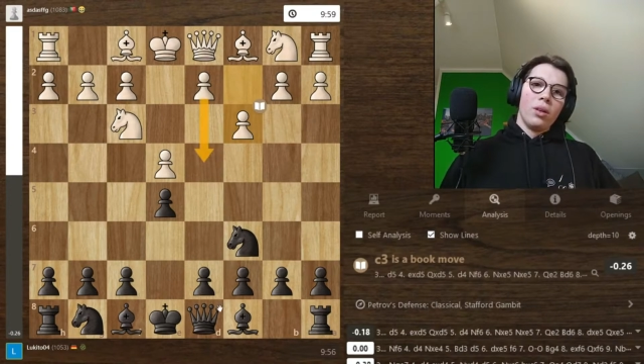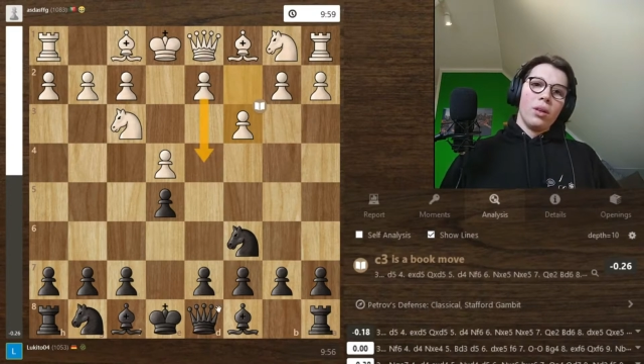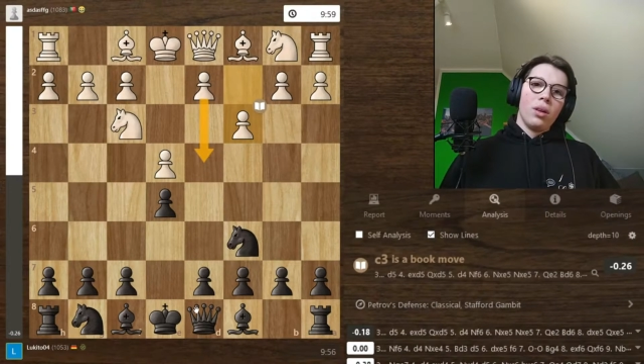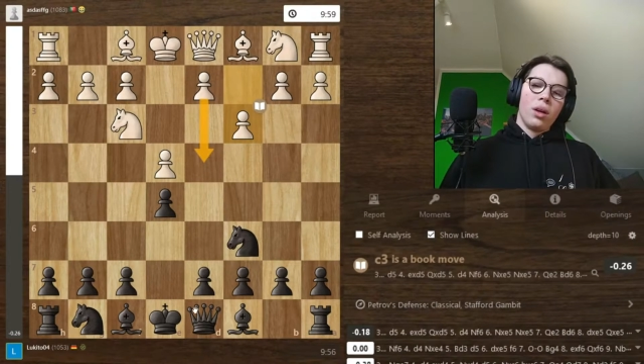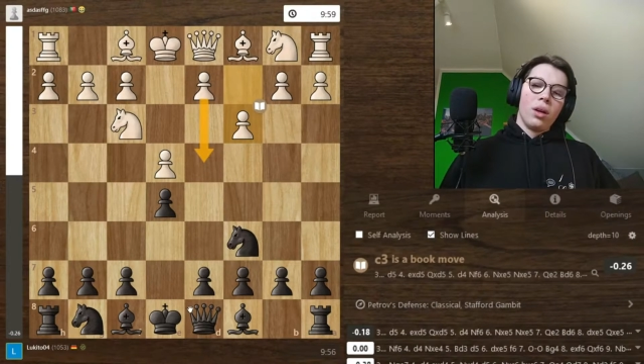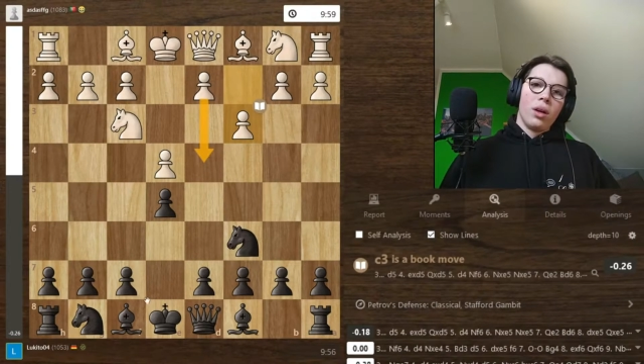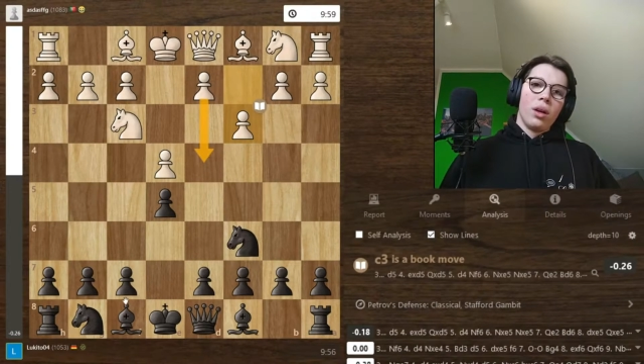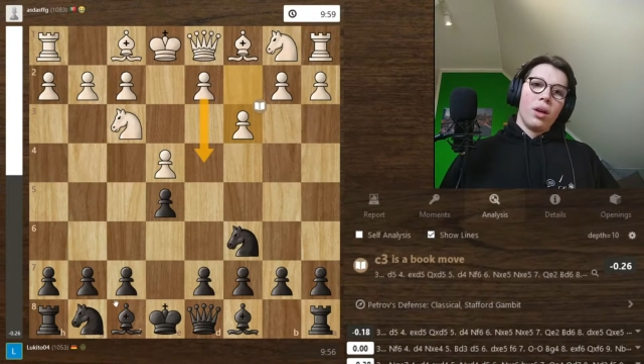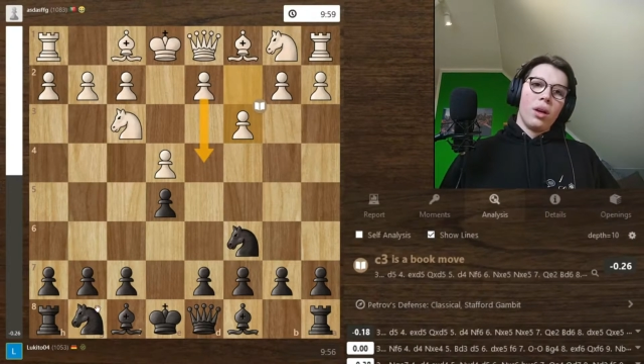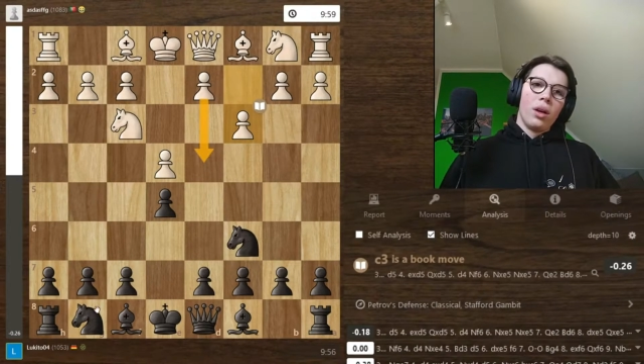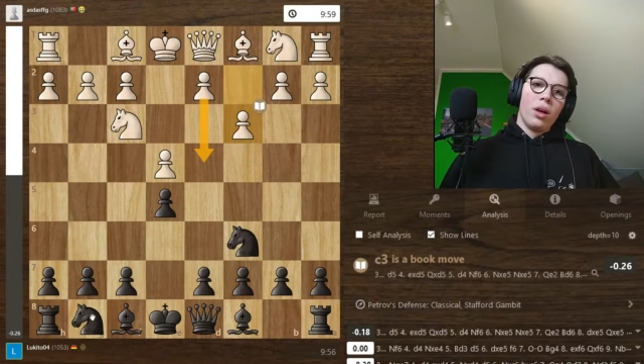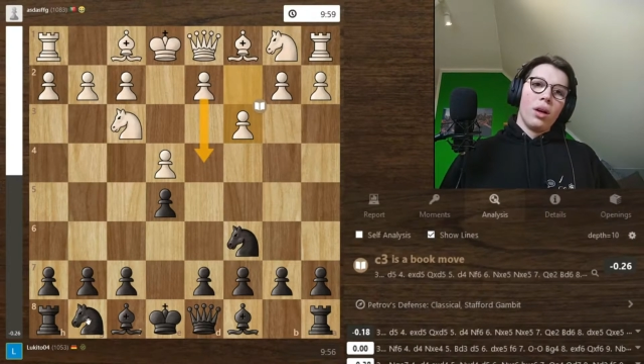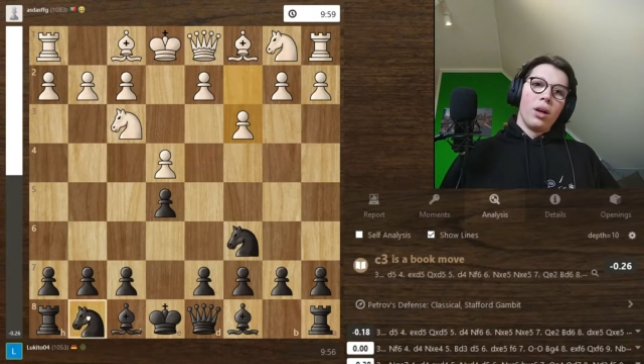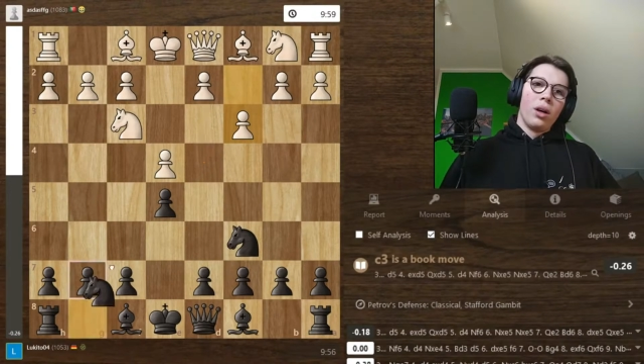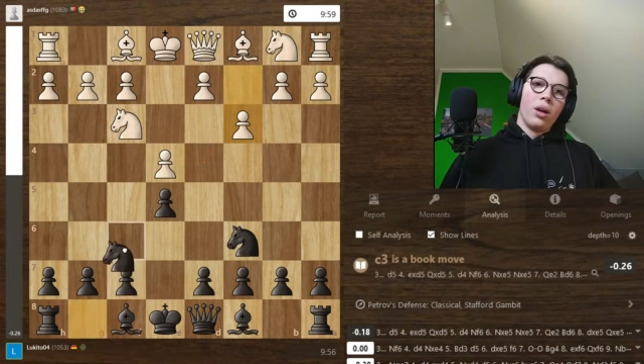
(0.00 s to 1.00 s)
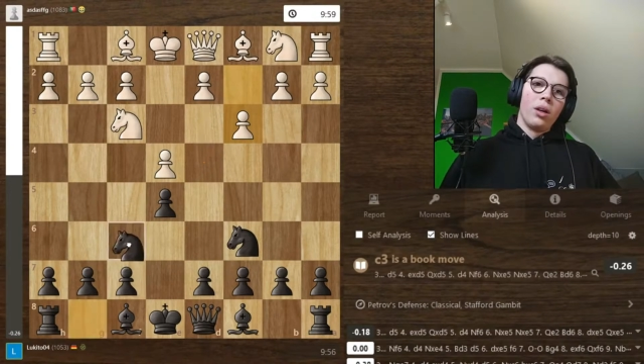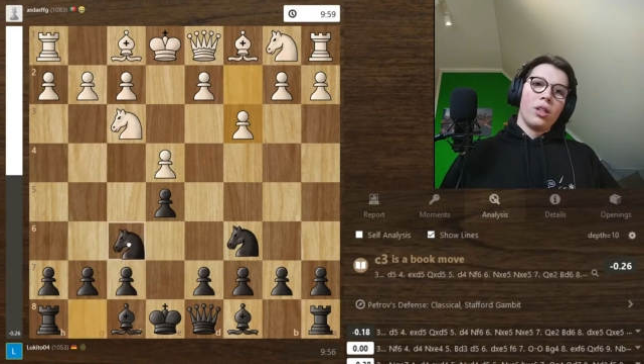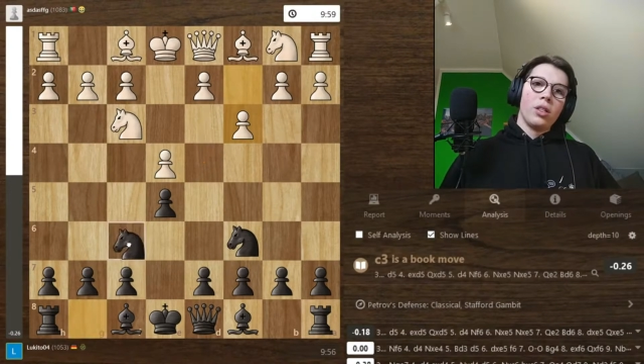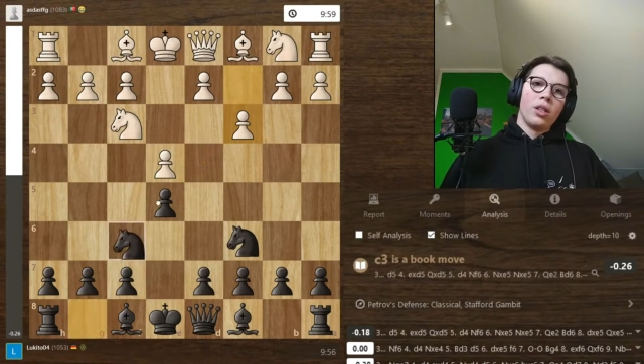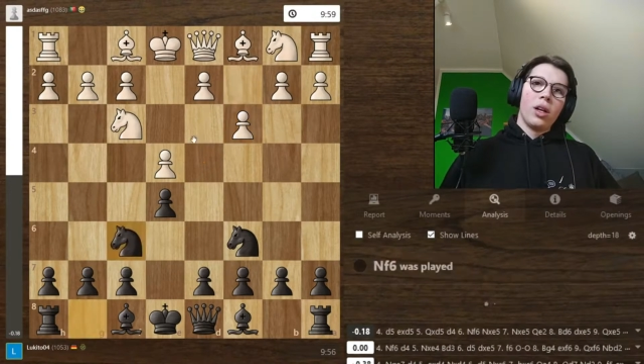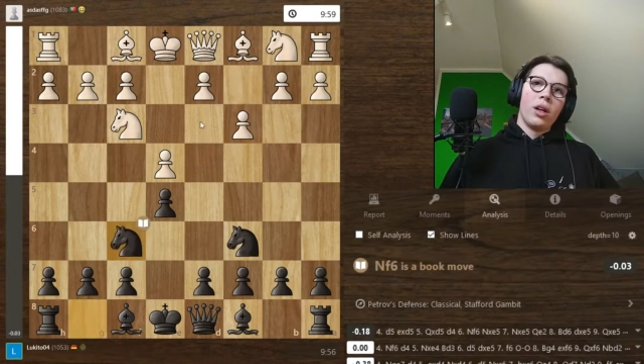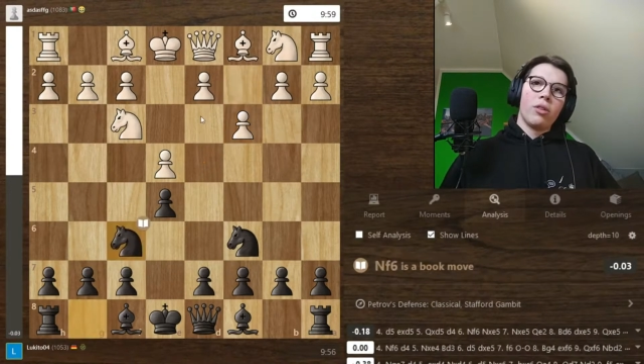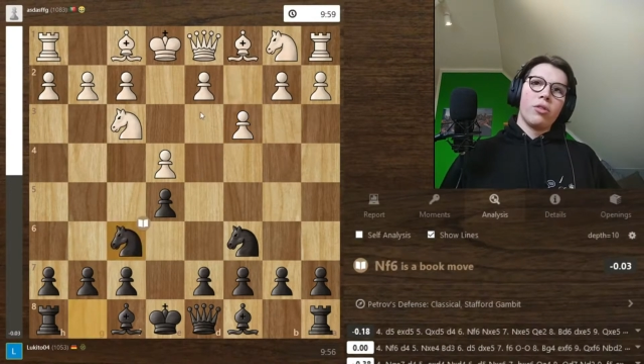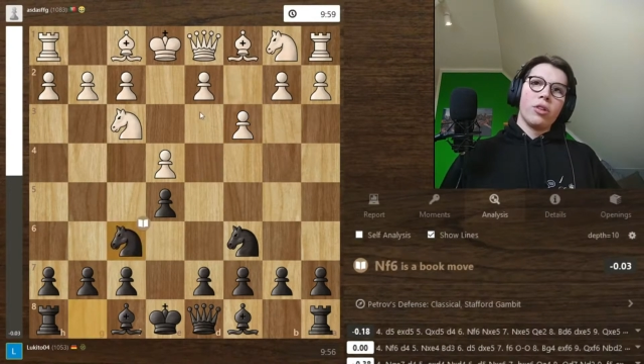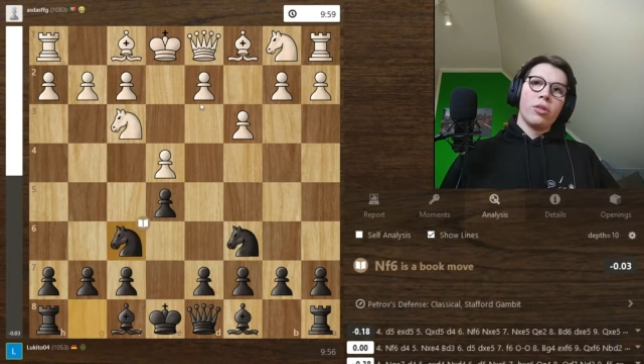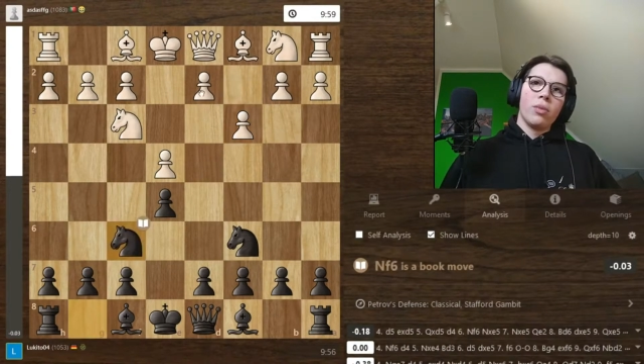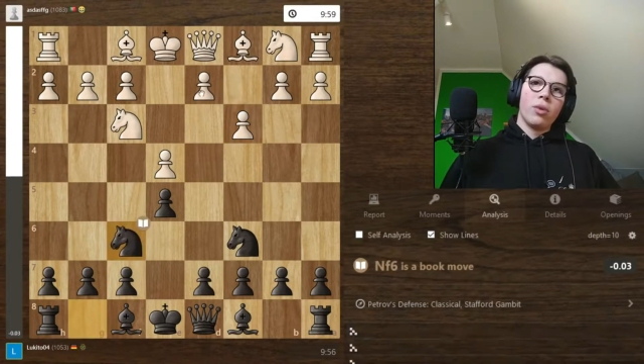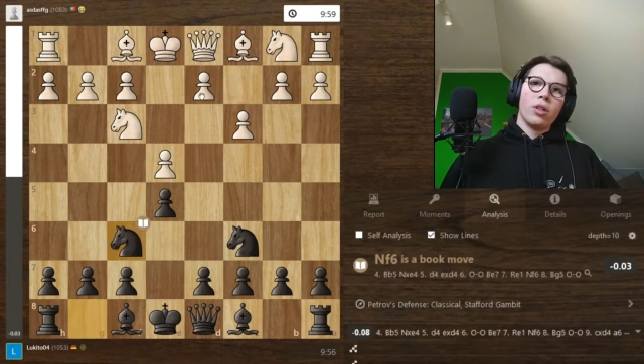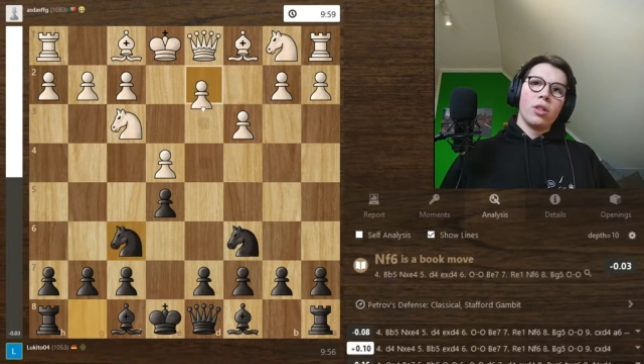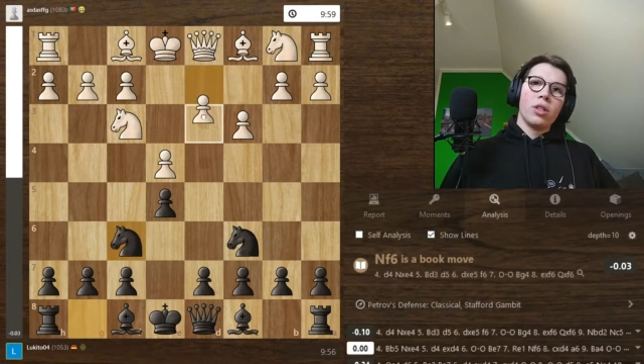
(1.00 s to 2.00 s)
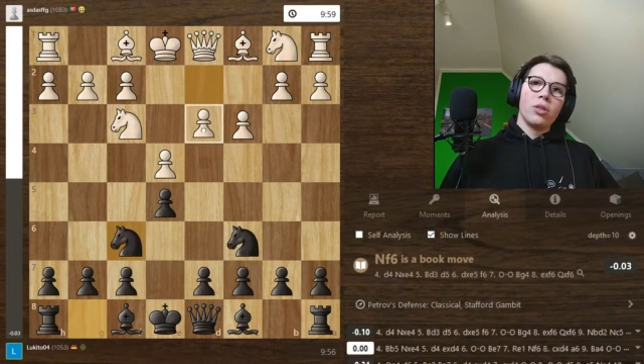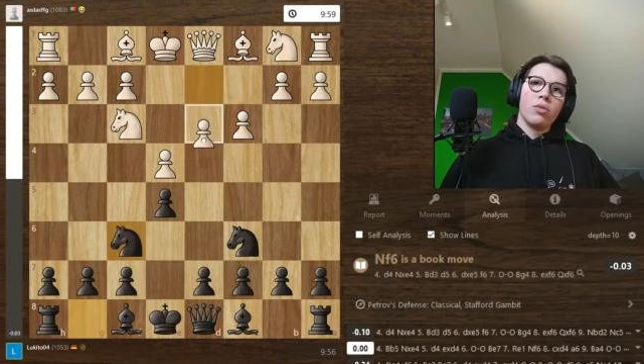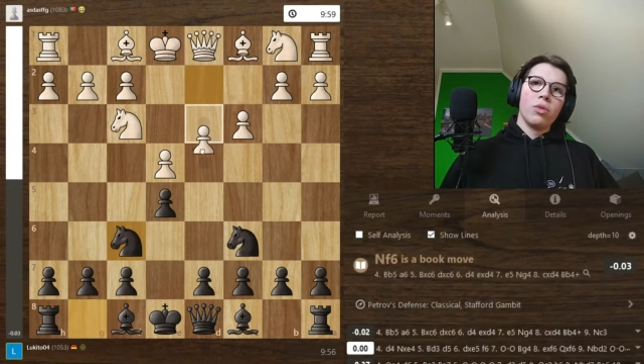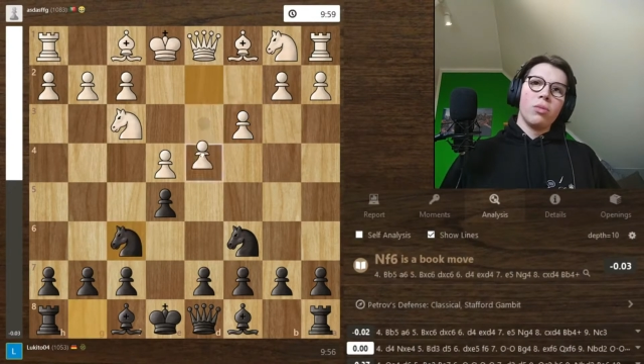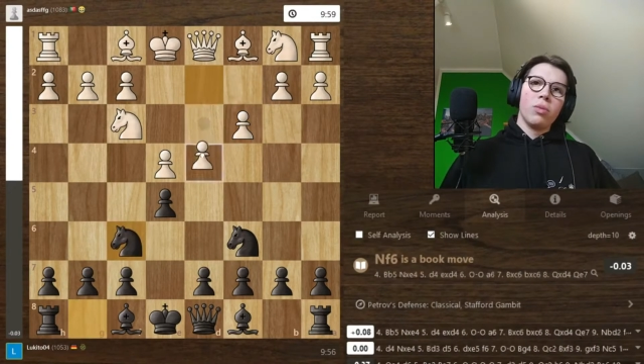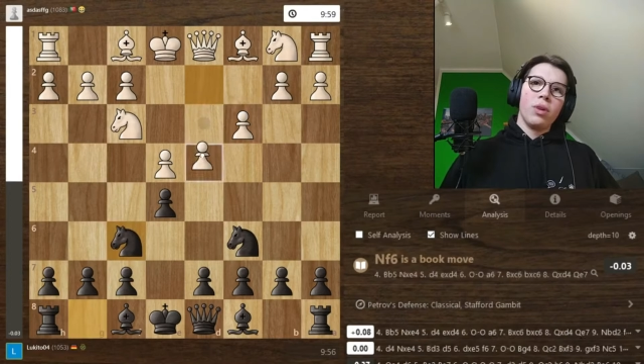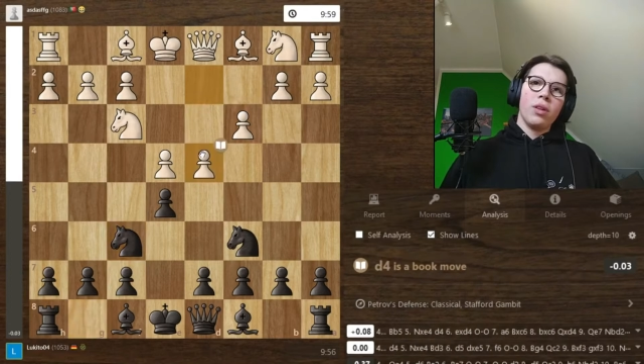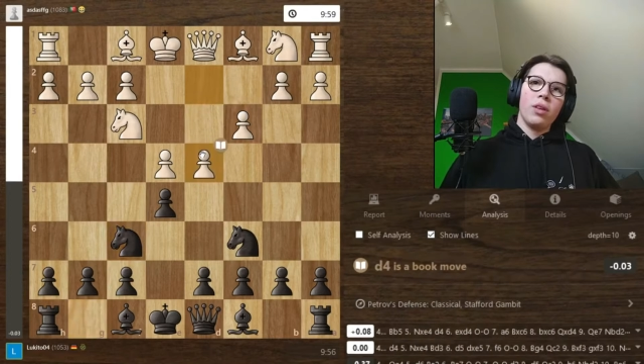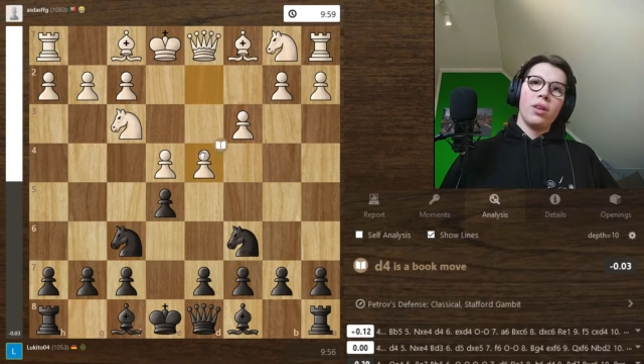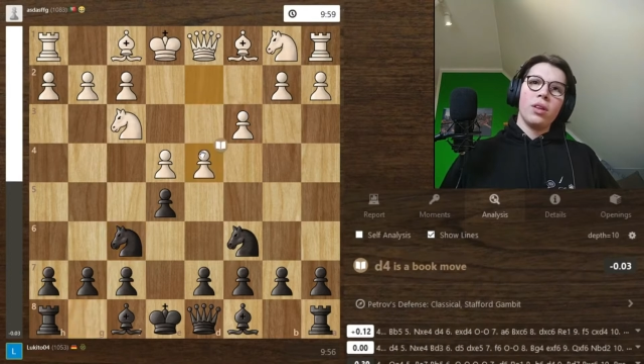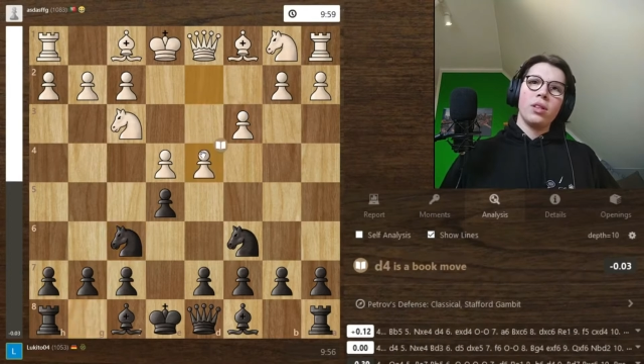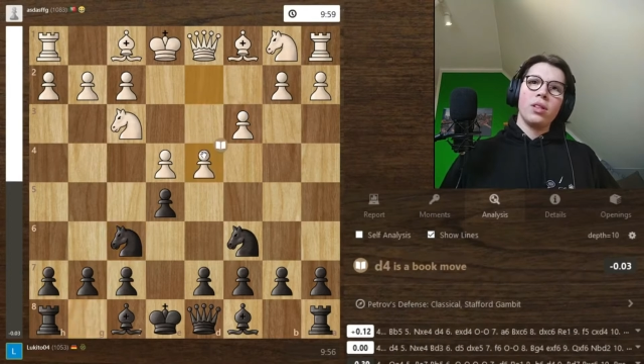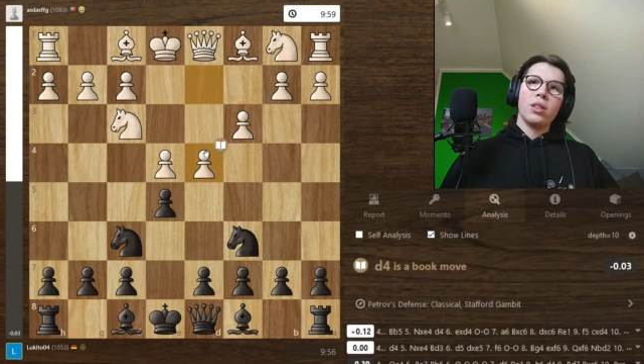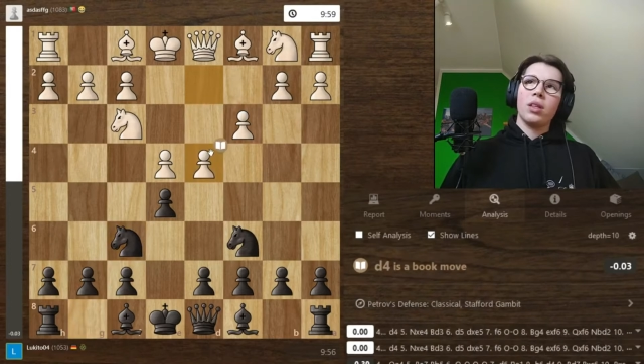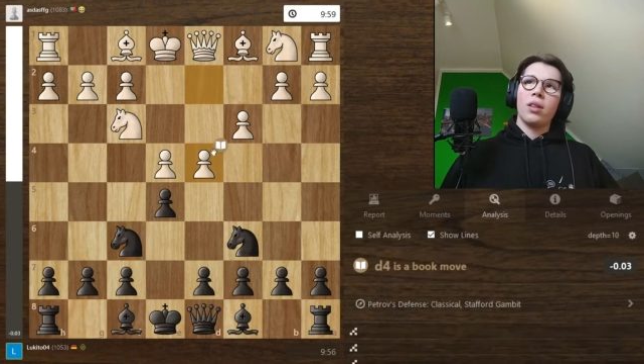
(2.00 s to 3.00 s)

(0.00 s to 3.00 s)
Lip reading: standard response would be this,